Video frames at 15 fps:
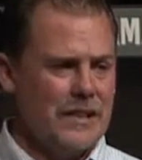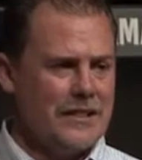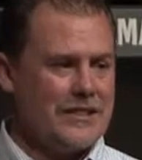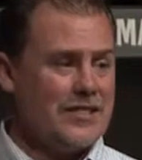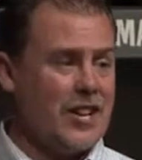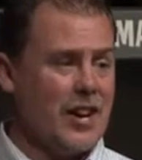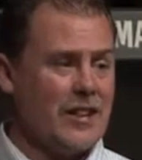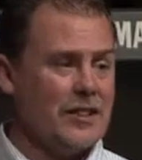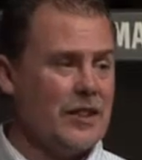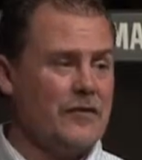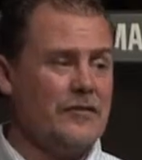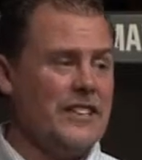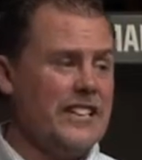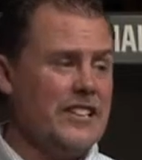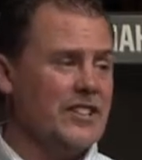Does God
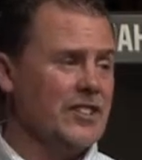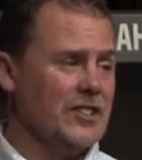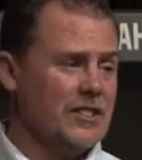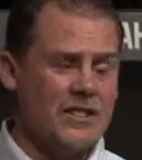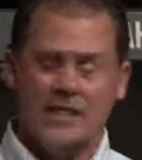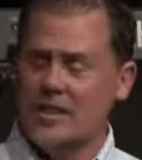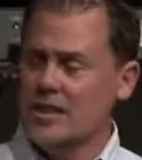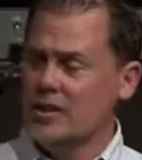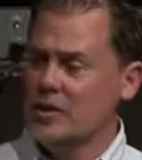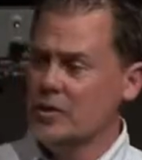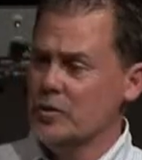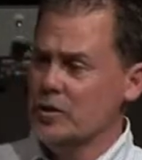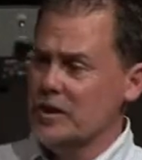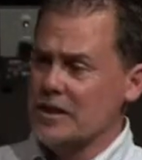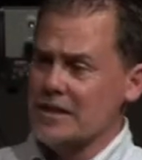love Neil,
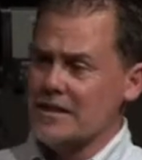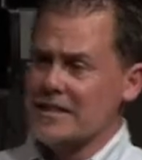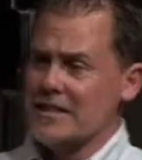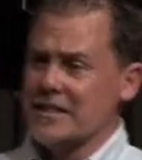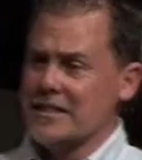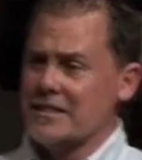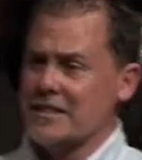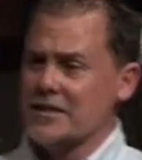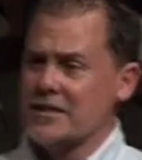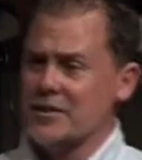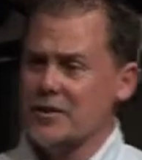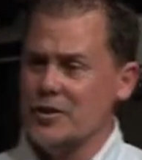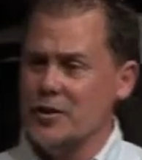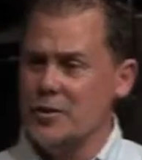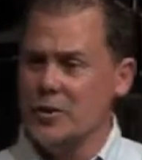who sings the
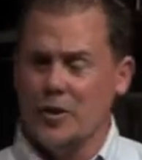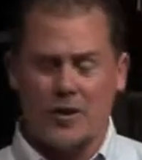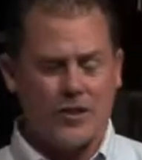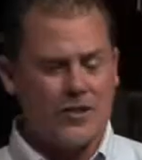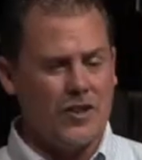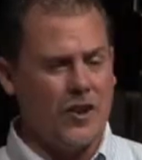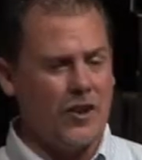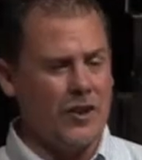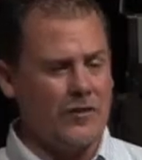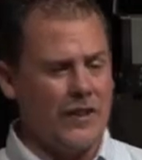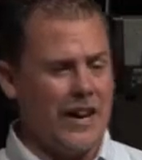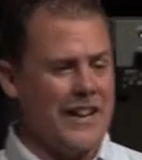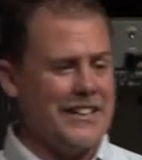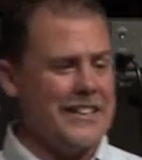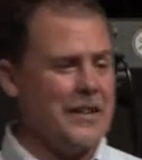New York song
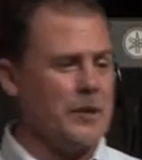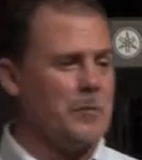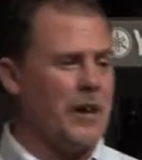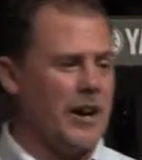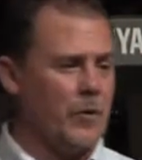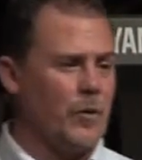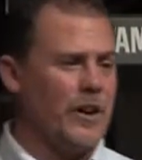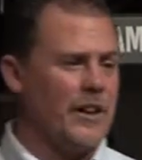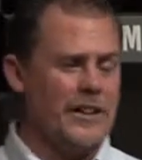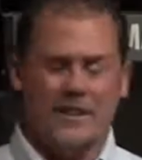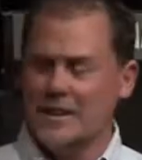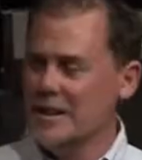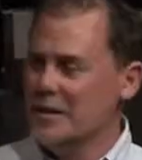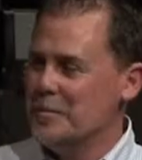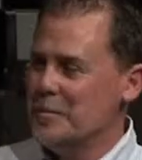of I Did It My Way,
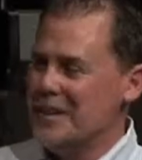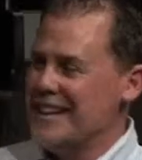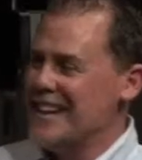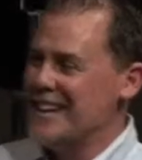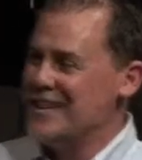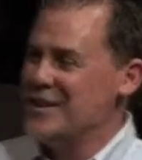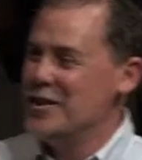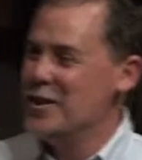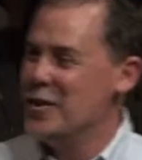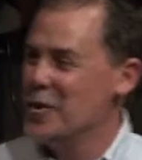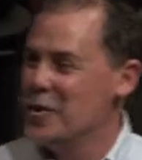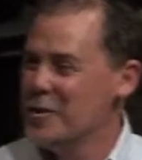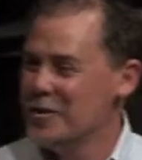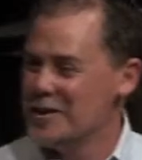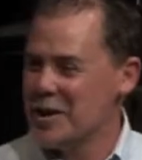but he had
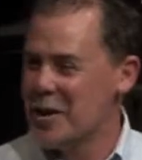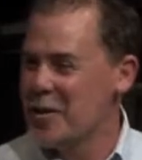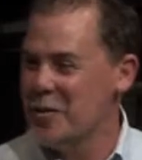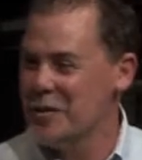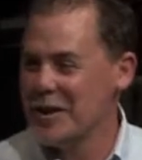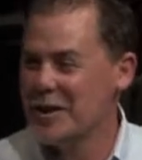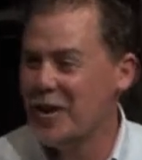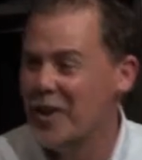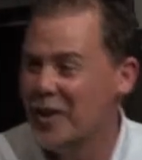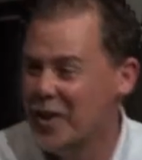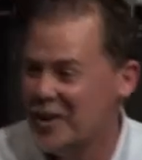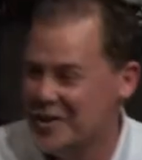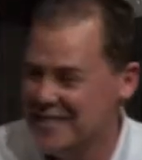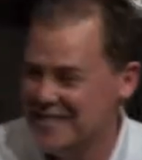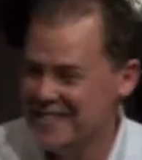no tone at
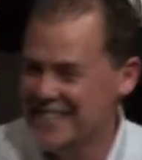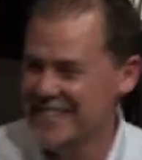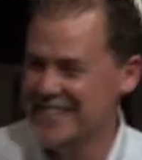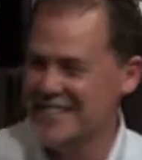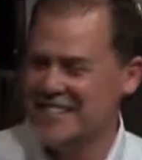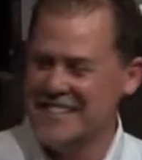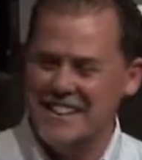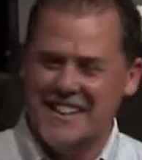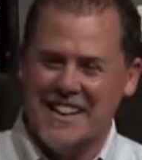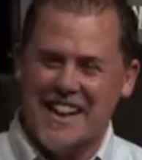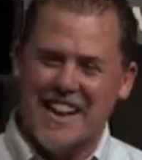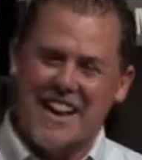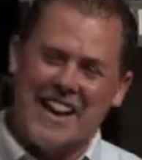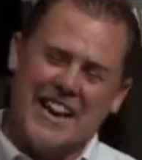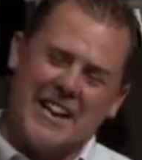all,
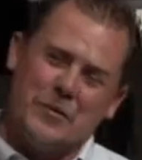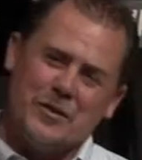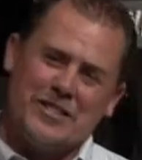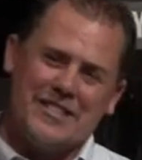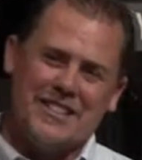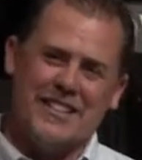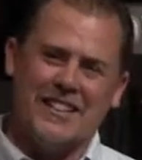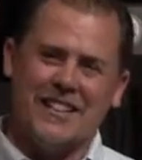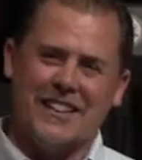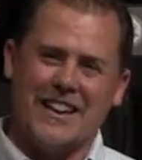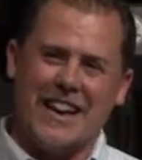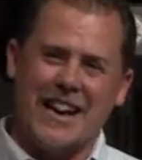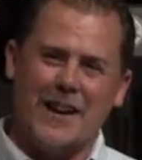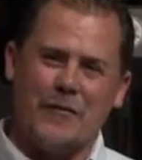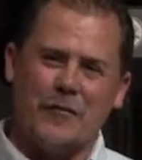And he would
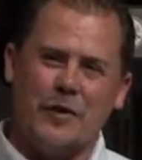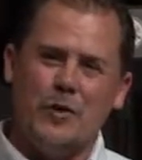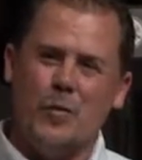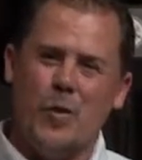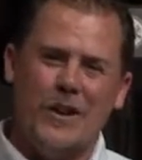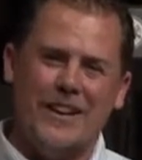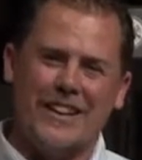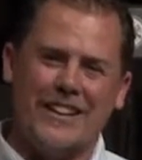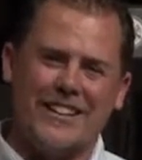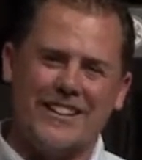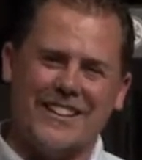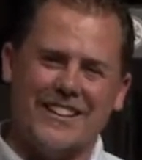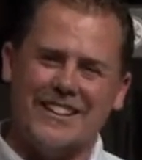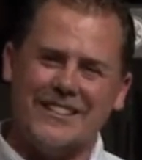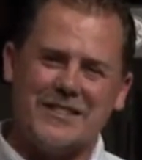sing every
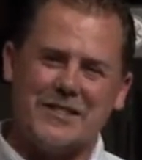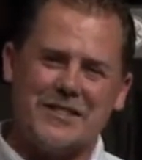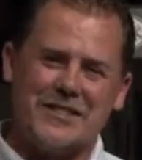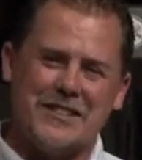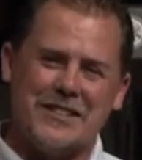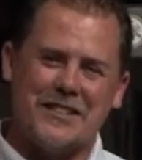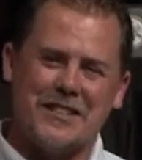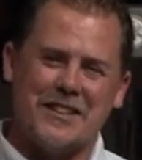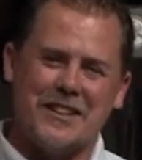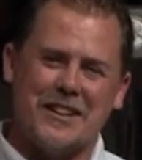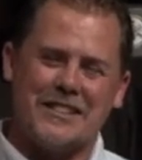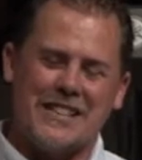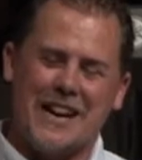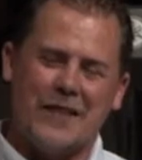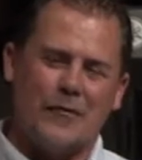week, and this is
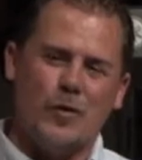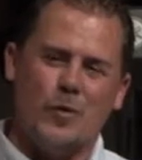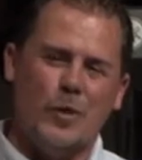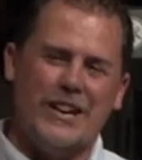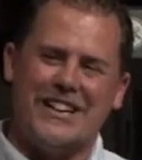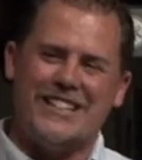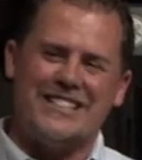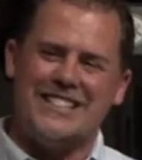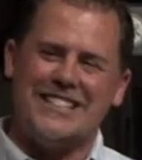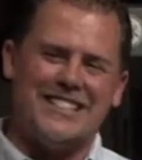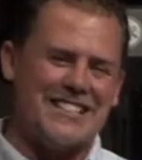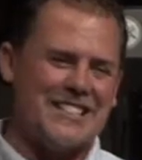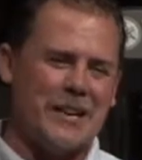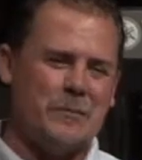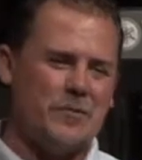hilarious, every week he'd sing
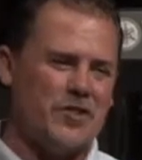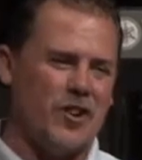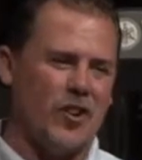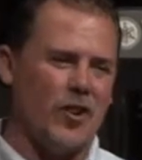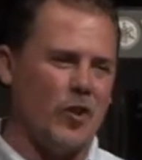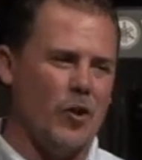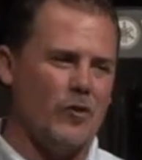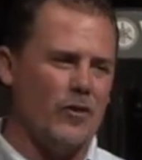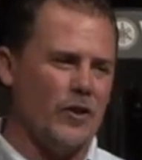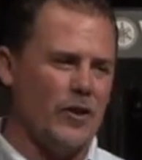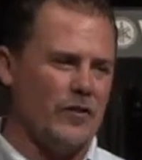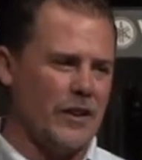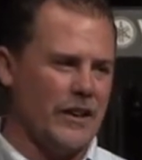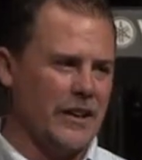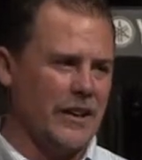the same song over and
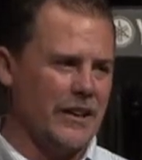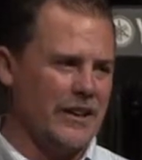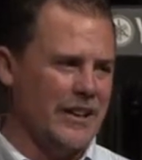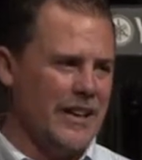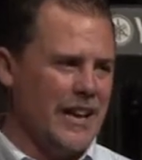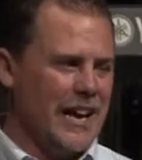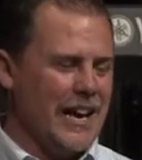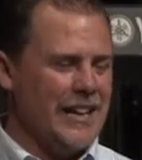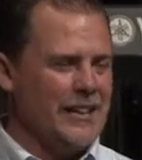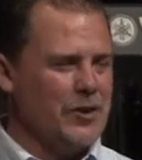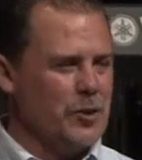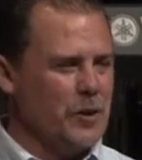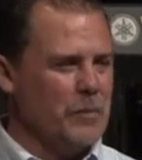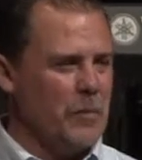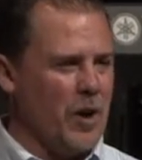over again. And
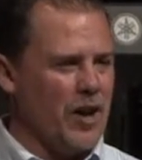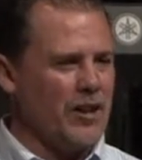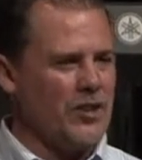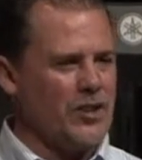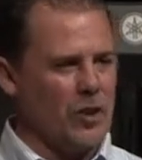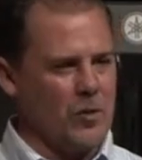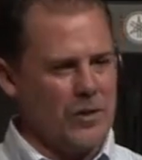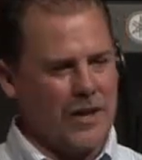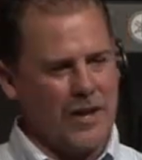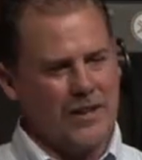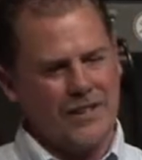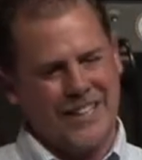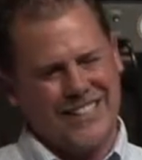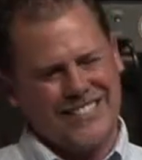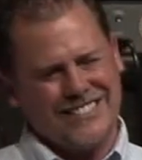he'd do it monotone,
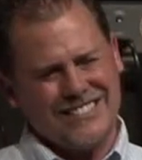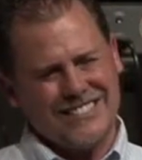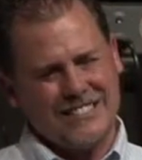kind of like,